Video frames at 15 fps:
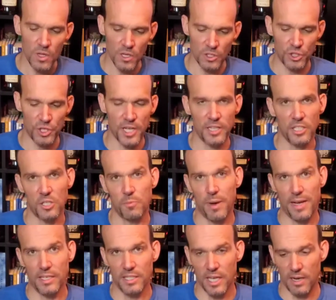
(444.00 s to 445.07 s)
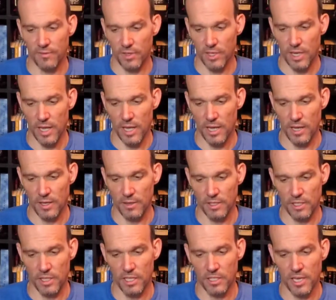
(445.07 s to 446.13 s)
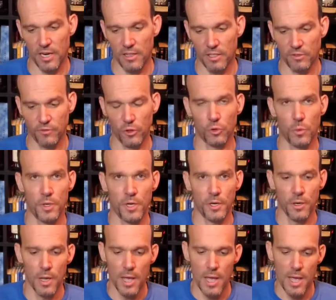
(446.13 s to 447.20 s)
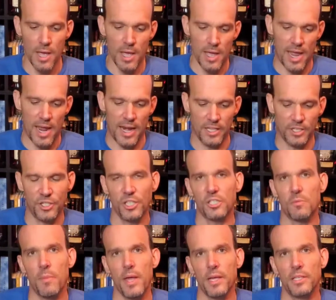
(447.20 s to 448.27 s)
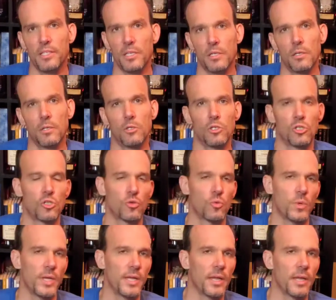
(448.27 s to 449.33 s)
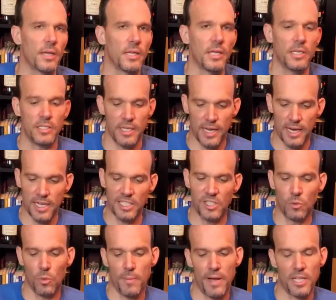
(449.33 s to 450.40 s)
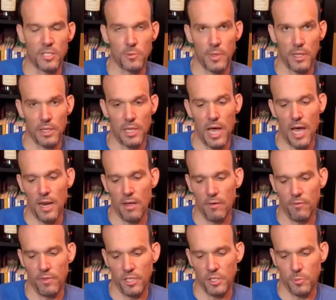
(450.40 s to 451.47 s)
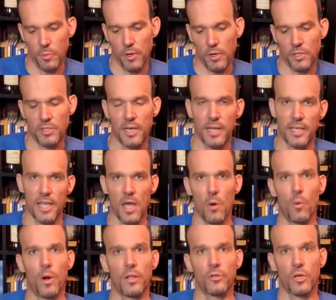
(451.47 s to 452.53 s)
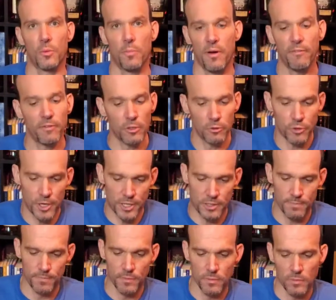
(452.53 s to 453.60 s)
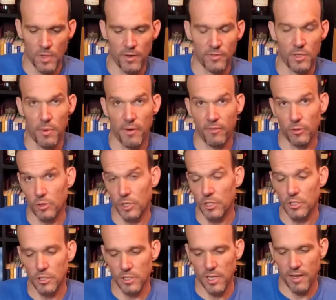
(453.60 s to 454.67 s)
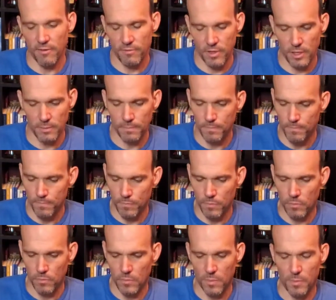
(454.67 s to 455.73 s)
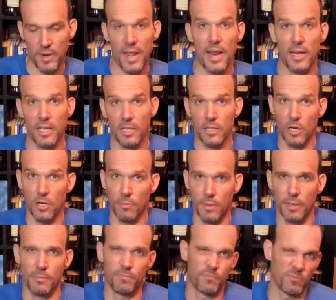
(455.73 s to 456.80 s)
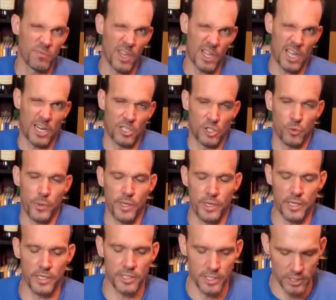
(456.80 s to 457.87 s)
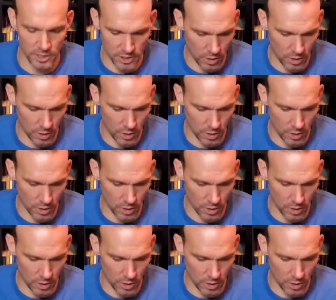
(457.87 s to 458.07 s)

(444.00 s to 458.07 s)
Could you take the spice out of it uh, that's out of this first one here? and it just makes it sweet and easy. It actually reminds me a lot of the experience that I get when I drink Buffalo Trace. Obviously, Buffalo Trace doesn't have the the banana in there, but that kind of sweet and easiness.